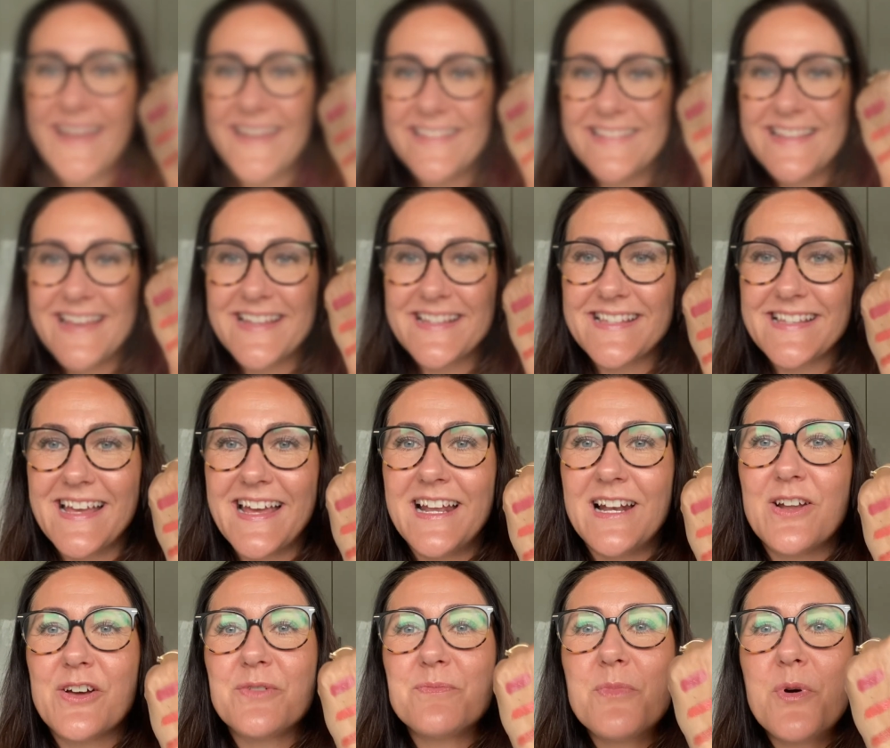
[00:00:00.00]
There's a
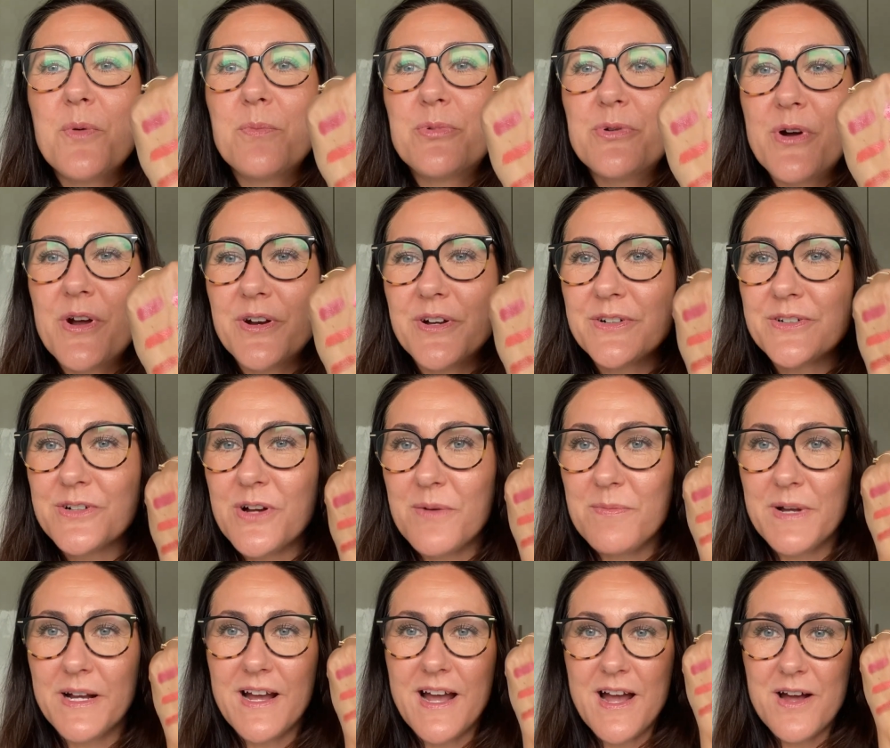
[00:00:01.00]
lot more product
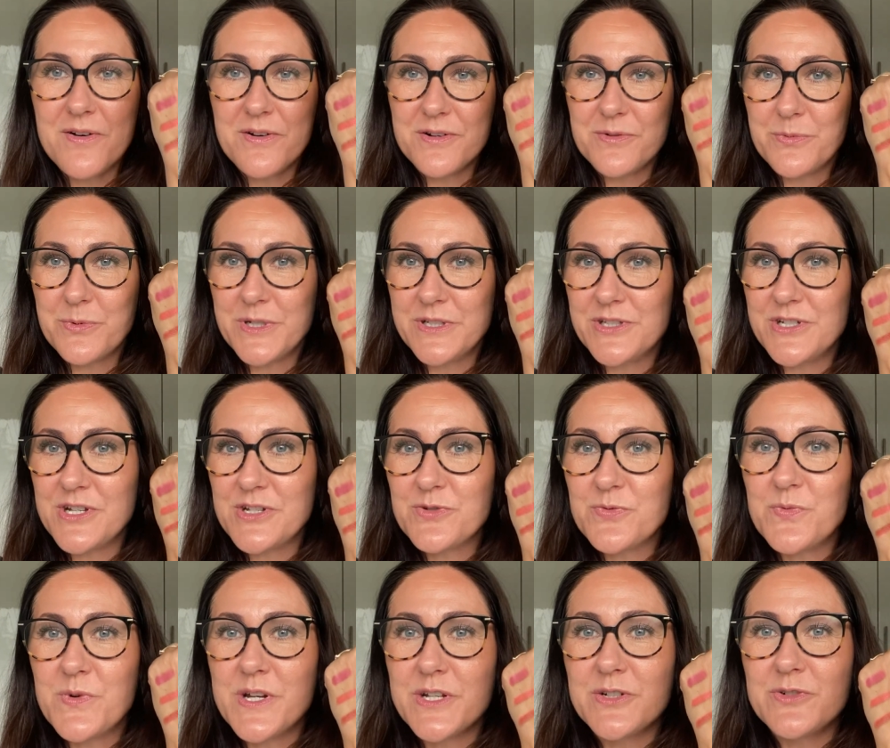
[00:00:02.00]
coming out with
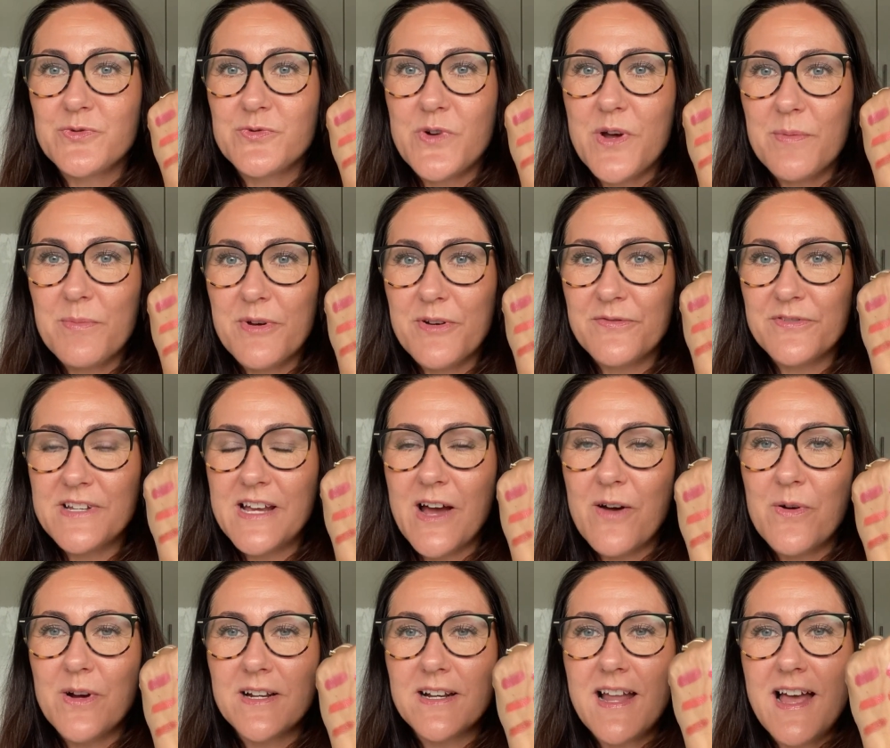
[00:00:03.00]
just one drop of the
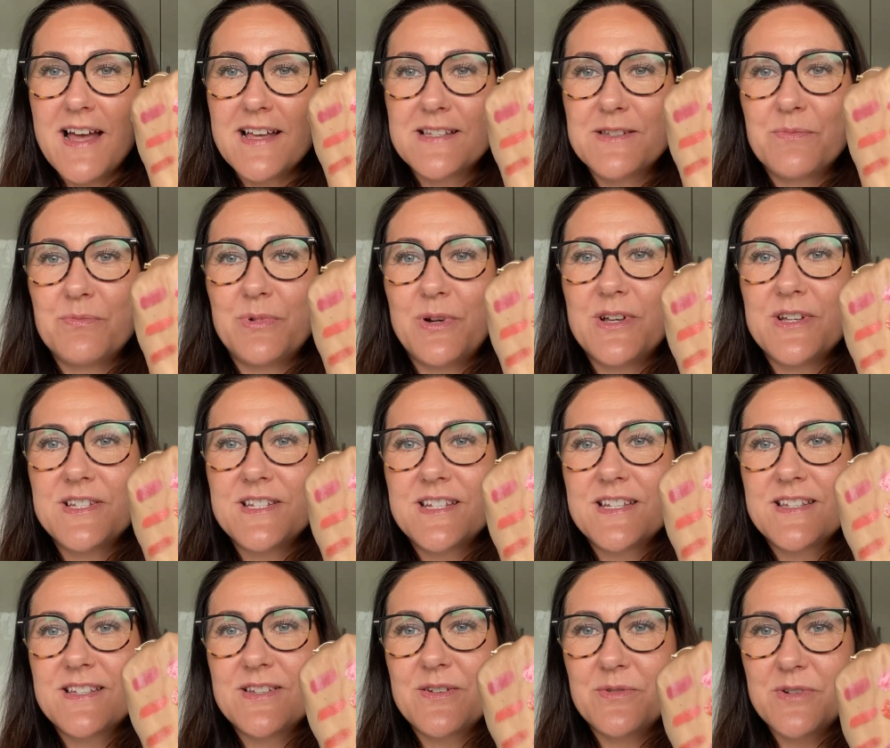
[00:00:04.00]
Hourglass
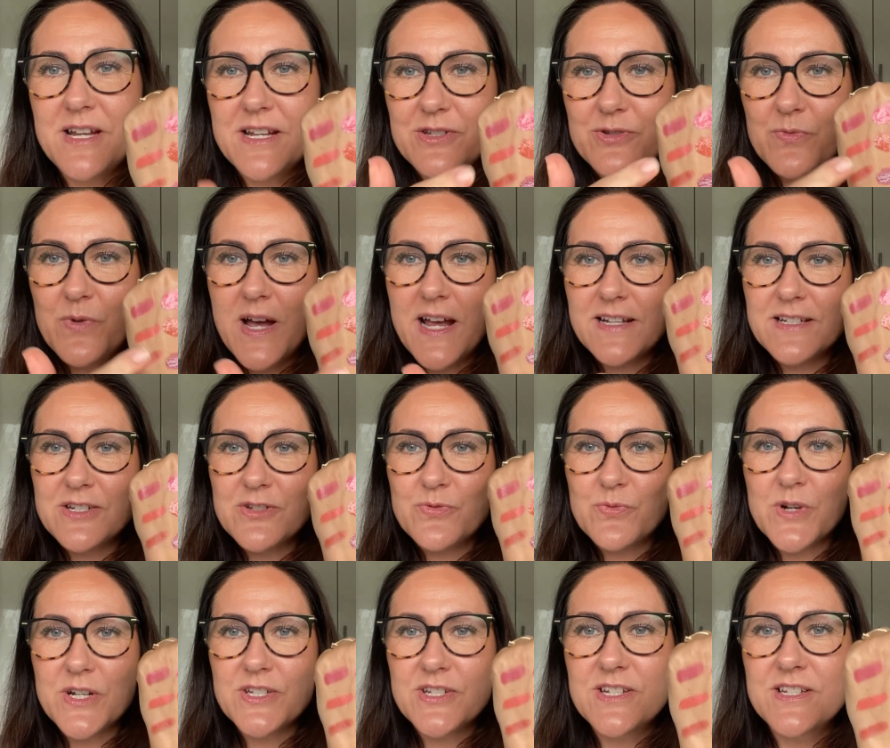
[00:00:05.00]
blushes, so that's why the
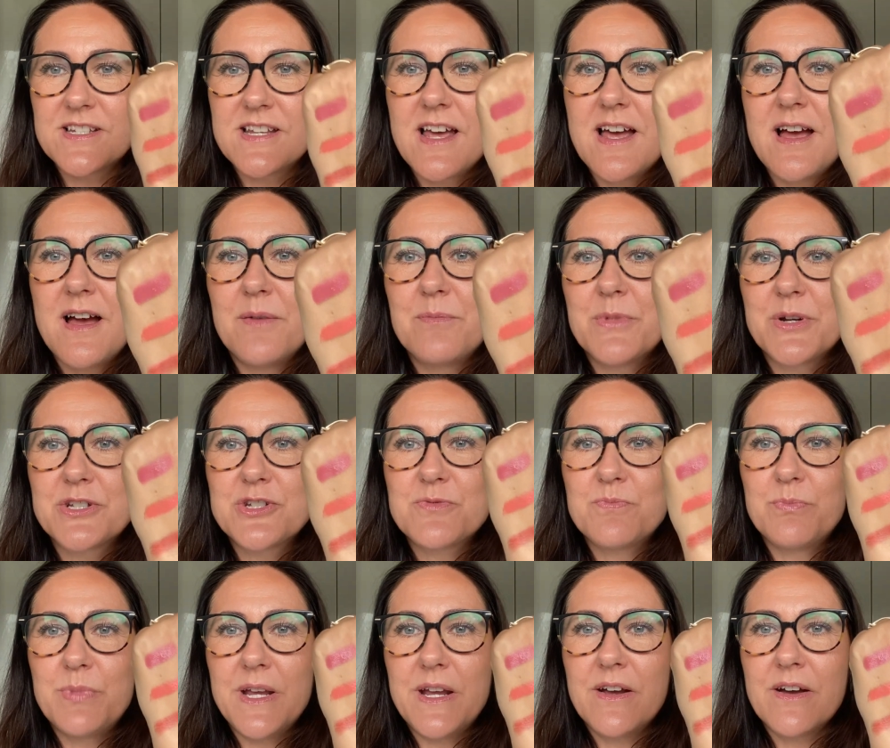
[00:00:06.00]
swatches are
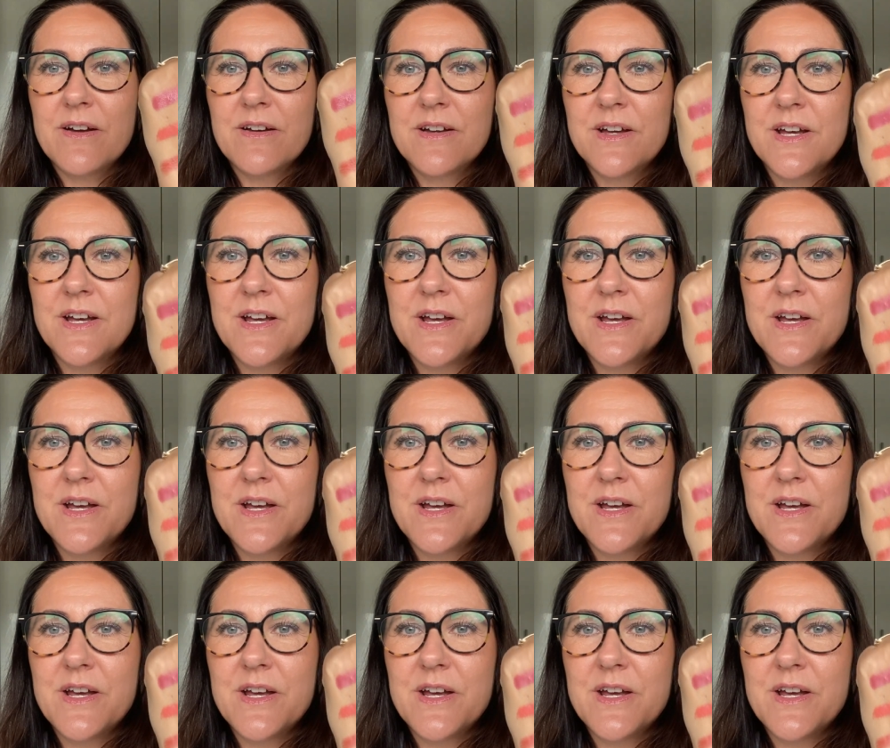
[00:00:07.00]
much bigger.